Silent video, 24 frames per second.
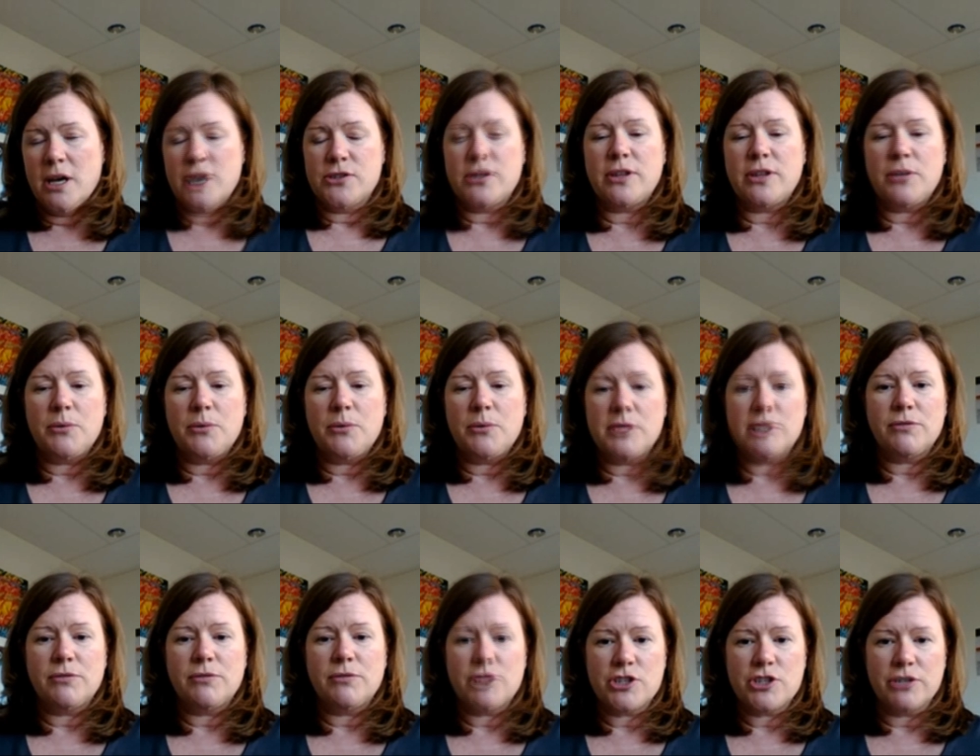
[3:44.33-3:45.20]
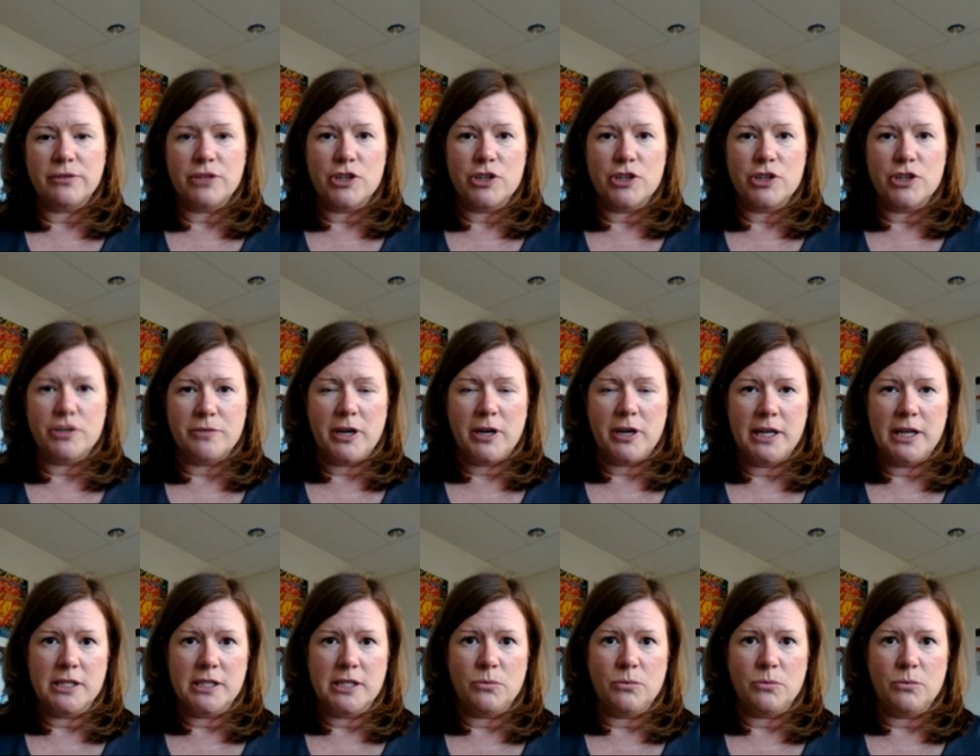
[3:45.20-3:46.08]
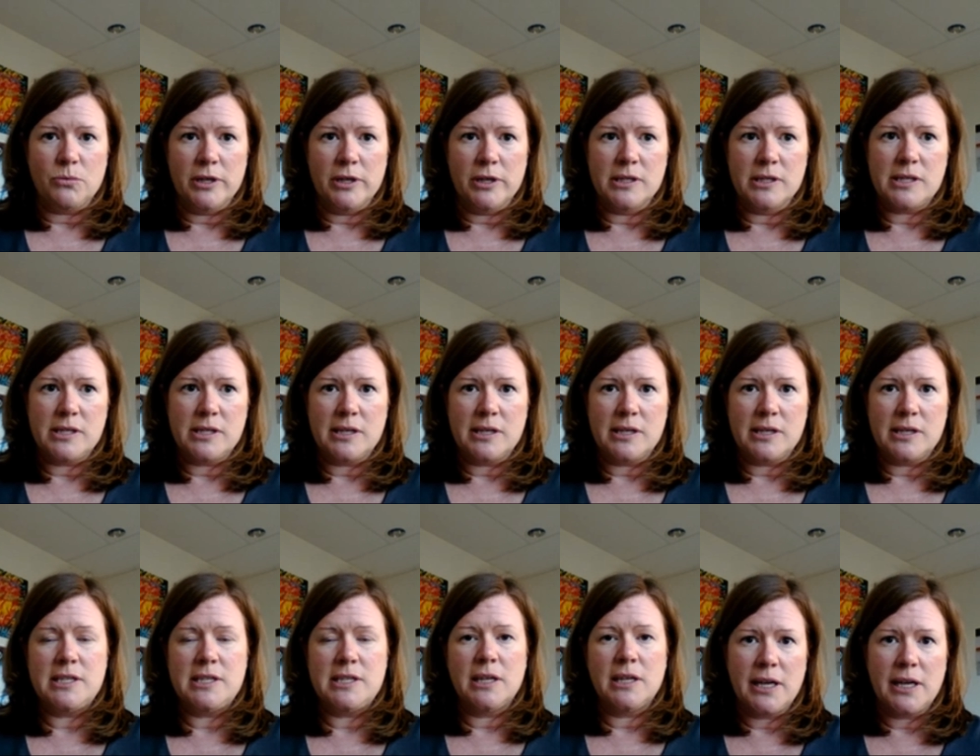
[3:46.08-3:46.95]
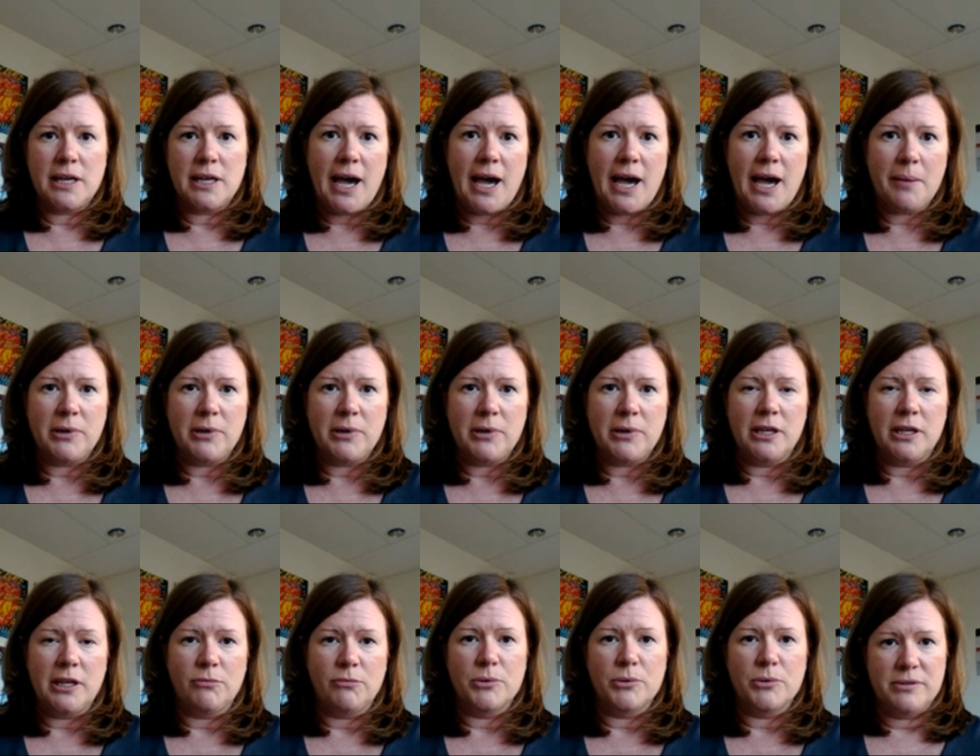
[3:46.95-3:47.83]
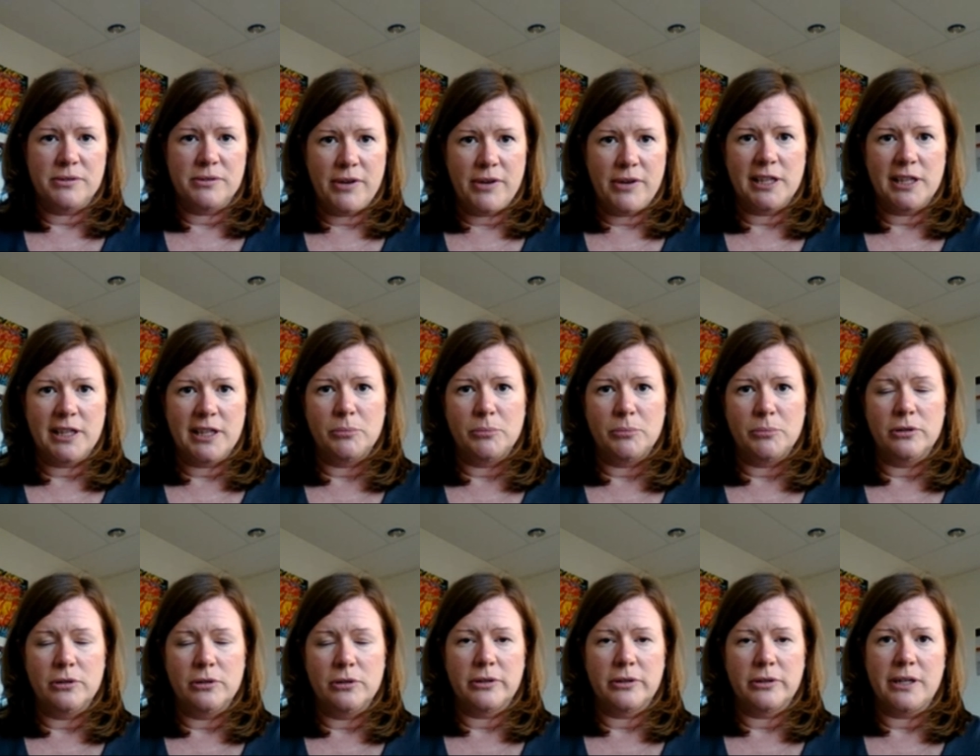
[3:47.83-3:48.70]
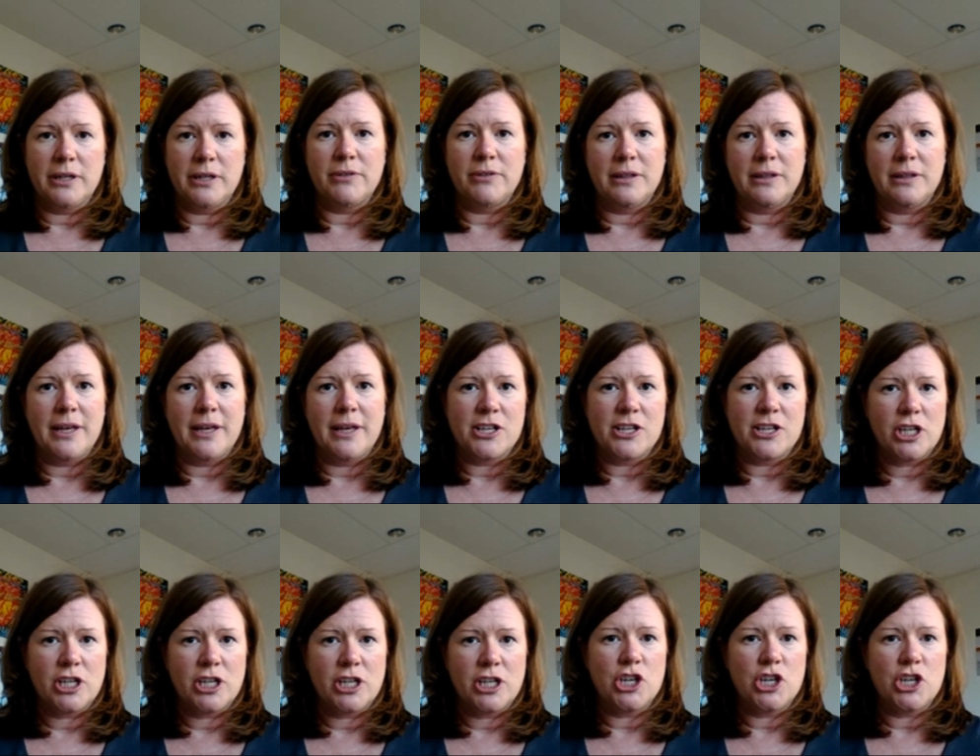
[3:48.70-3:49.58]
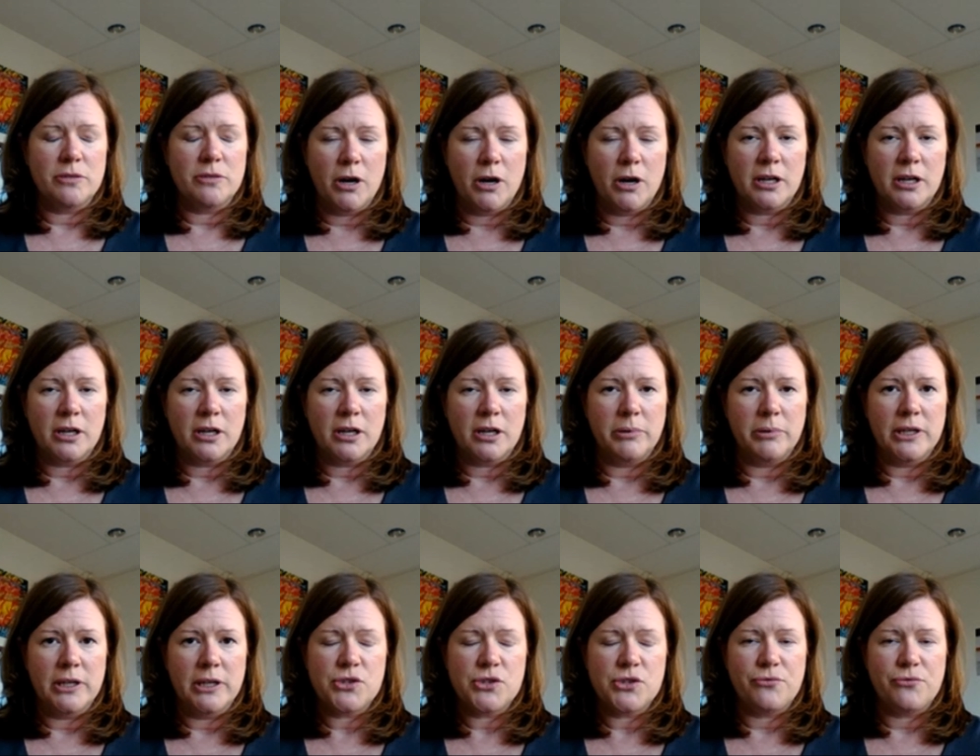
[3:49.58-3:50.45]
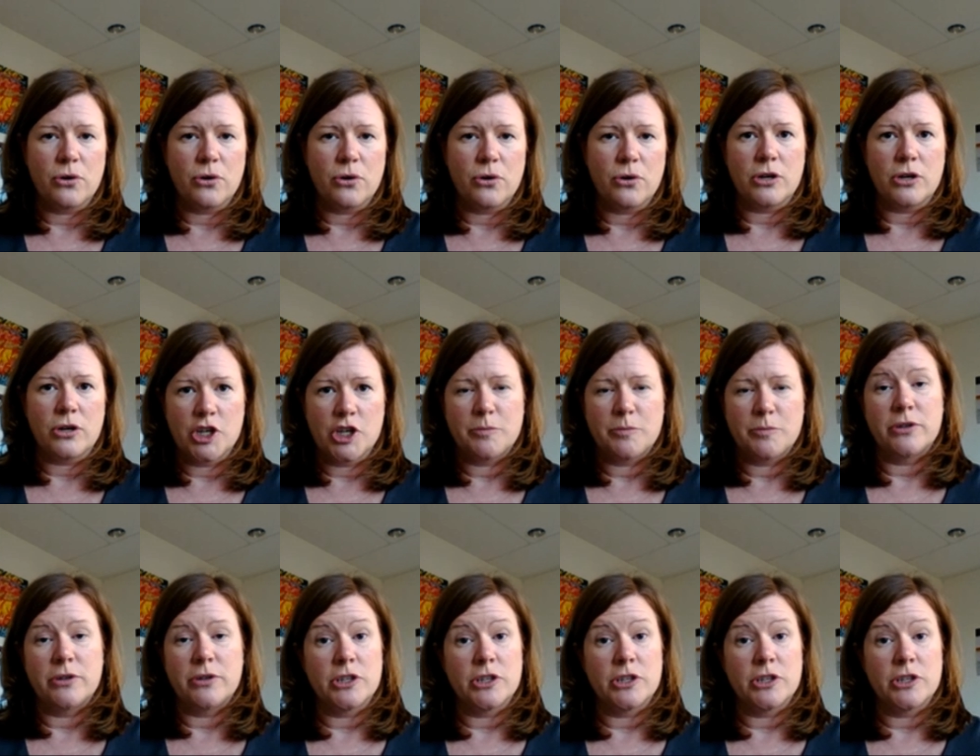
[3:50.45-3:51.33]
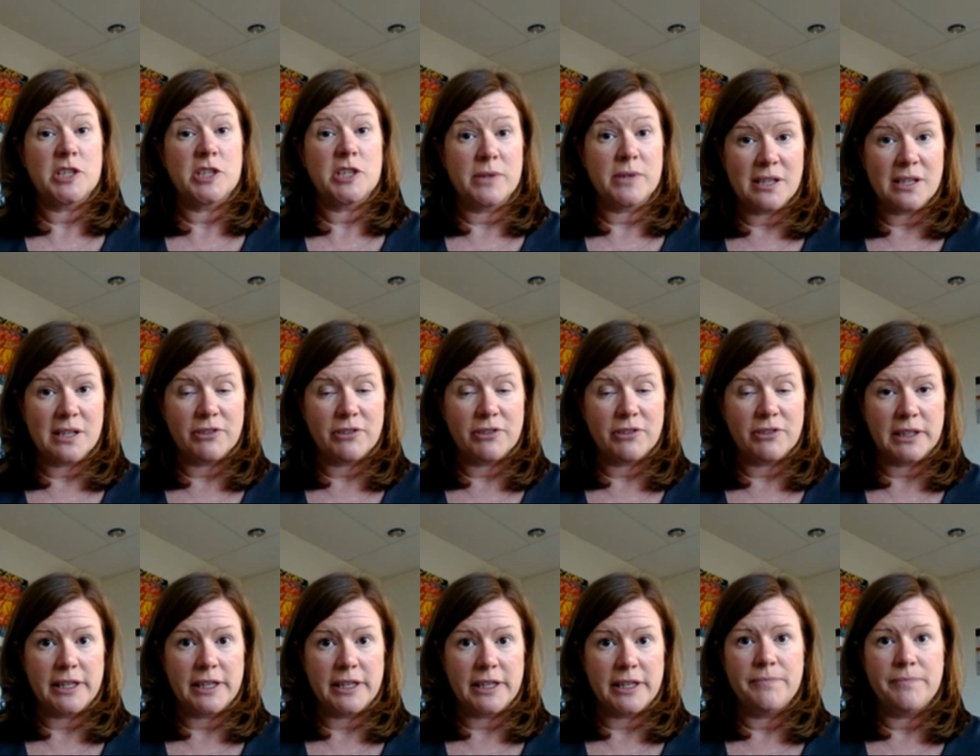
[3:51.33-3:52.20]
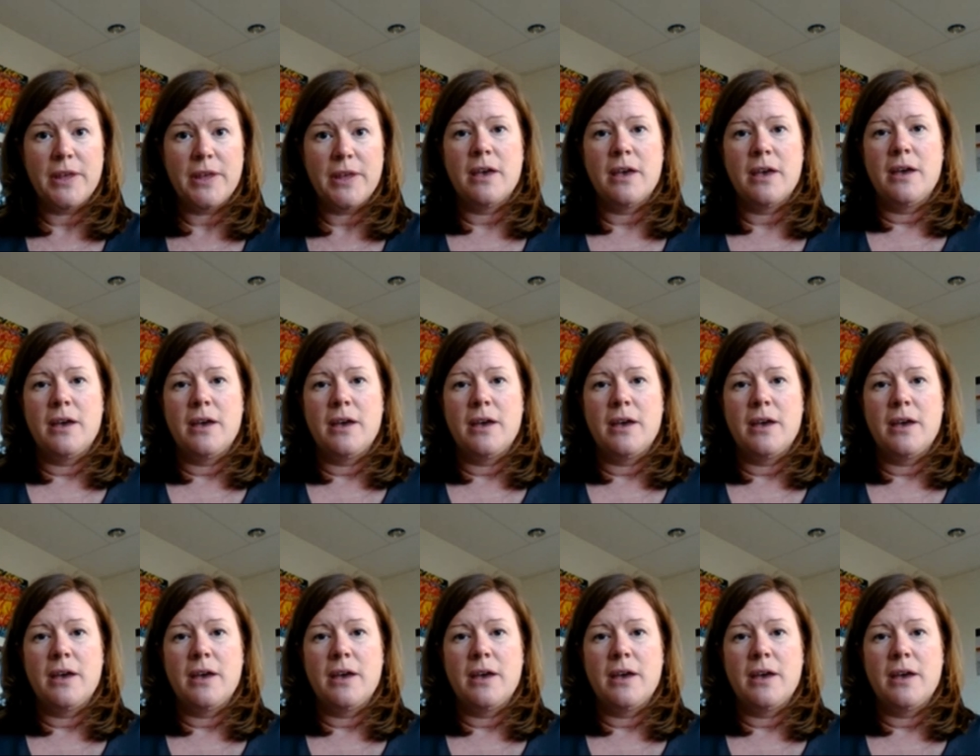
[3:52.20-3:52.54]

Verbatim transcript: So that was the original vision behind it, was seeing a gap in what was available kind of in the education marketplace for entrepreneurs specifically.